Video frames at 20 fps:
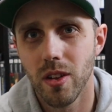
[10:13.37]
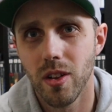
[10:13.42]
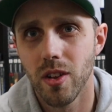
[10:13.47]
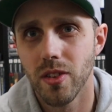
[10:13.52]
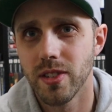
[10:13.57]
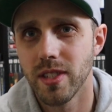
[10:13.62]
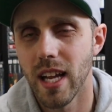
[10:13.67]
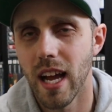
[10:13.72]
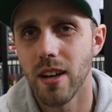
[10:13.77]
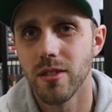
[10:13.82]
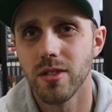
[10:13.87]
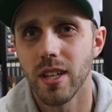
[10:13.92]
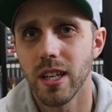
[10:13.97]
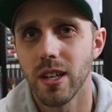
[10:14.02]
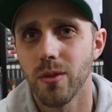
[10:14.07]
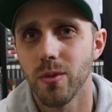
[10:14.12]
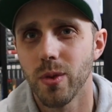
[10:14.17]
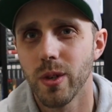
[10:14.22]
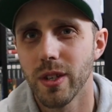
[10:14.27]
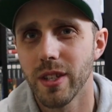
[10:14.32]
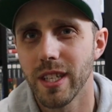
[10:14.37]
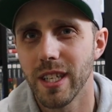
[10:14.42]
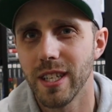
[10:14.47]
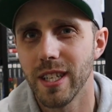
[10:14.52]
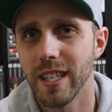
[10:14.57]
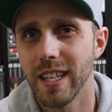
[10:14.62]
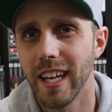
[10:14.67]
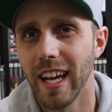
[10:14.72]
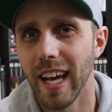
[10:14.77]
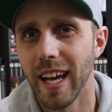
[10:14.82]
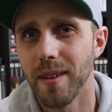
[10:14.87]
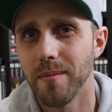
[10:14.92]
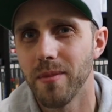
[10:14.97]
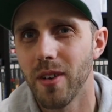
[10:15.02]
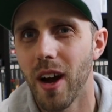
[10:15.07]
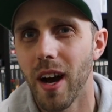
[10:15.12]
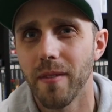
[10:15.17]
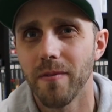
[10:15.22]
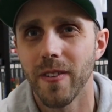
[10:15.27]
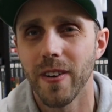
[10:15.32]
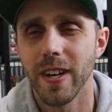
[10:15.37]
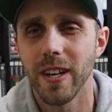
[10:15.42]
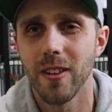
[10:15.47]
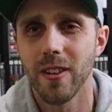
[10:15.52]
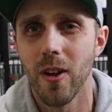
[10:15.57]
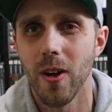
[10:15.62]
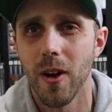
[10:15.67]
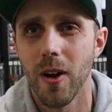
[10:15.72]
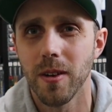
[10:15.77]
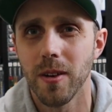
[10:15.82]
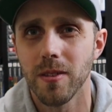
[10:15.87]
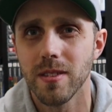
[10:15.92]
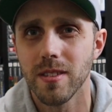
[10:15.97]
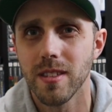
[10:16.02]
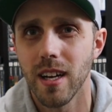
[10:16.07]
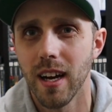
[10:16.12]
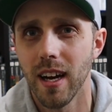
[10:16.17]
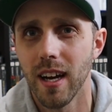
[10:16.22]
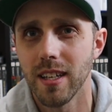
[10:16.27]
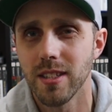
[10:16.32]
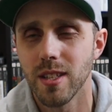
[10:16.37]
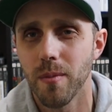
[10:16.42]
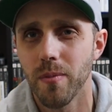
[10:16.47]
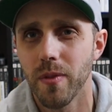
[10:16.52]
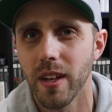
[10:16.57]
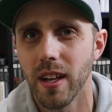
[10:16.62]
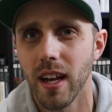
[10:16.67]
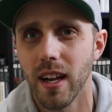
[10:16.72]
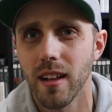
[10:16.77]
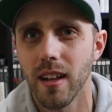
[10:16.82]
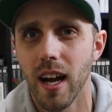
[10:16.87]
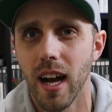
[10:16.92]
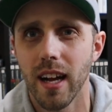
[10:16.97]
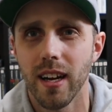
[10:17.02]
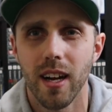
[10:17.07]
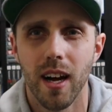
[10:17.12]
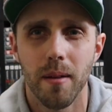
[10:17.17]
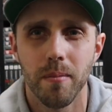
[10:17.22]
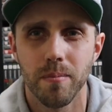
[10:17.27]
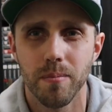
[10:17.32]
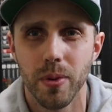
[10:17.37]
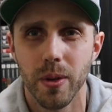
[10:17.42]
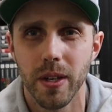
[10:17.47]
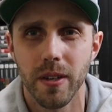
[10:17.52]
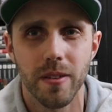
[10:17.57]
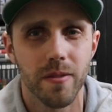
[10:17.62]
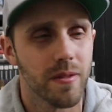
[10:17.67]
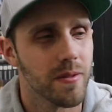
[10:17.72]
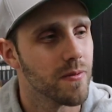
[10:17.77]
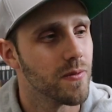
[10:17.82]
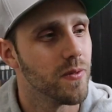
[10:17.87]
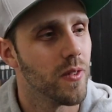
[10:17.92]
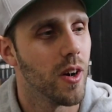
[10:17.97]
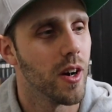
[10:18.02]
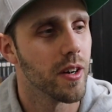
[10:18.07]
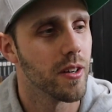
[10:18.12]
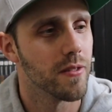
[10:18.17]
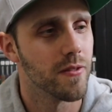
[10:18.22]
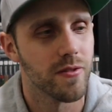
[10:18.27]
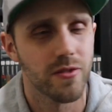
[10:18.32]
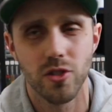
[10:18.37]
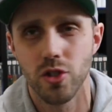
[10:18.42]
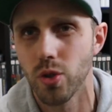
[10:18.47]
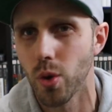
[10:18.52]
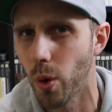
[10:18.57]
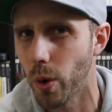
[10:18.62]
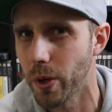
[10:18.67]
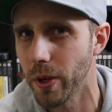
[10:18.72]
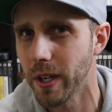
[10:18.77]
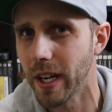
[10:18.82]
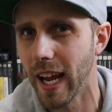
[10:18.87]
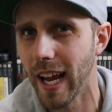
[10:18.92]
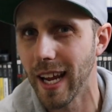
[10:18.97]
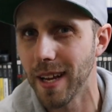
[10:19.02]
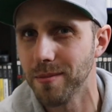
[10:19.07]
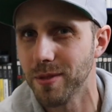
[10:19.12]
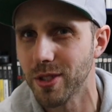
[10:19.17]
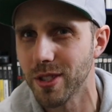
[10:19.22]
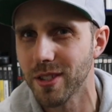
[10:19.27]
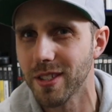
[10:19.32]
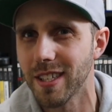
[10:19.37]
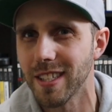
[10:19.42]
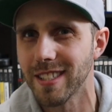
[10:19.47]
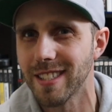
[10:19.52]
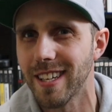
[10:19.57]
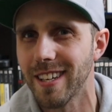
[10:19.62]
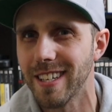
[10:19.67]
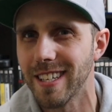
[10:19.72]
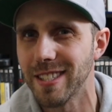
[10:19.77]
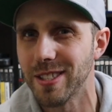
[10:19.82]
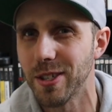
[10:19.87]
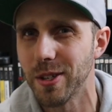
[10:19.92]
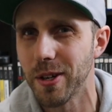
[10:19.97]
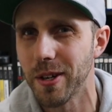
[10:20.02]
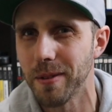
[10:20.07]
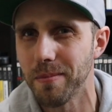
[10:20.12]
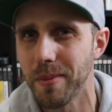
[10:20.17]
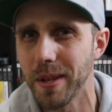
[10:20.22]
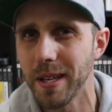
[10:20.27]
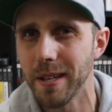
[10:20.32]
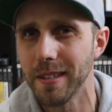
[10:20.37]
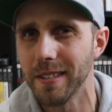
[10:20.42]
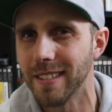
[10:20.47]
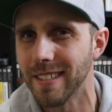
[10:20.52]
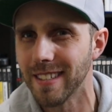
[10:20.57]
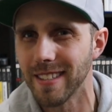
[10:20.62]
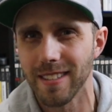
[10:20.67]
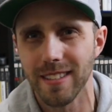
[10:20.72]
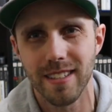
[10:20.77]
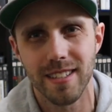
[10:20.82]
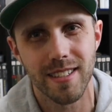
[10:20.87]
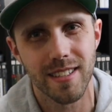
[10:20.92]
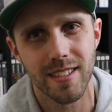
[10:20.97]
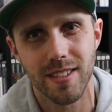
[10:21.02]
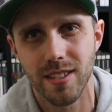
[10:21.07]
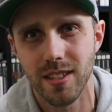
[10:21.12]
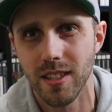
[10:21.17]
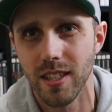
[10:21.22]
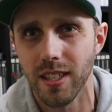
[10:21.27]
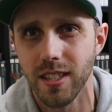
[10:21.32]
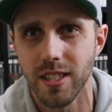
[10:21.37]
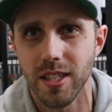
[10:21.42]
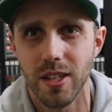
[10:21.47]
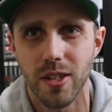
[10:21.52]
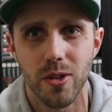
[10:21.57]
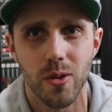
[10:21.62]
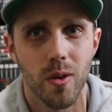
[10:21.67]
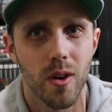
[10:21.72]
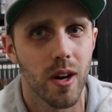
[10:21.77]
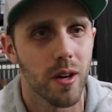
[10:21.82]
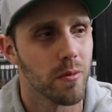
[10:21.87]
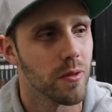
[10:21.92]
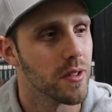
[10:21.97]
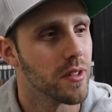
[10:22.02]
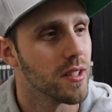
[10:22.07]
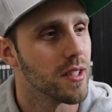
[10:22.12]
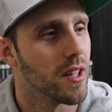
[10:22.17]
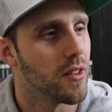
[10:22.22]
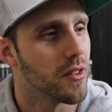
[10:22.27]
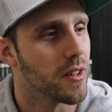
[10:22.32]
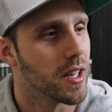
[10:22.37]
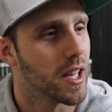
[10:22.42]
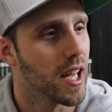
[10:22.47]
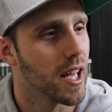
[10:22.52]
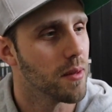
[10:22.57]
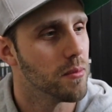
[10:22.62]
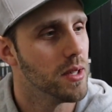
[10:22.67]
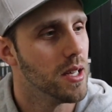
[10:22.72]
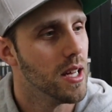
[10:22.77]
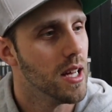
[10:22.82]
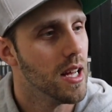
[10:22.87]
Sounds like a really good game, not very long. Something I'm pretty fond of shorter games just because they're easier to beat and continue on with another game.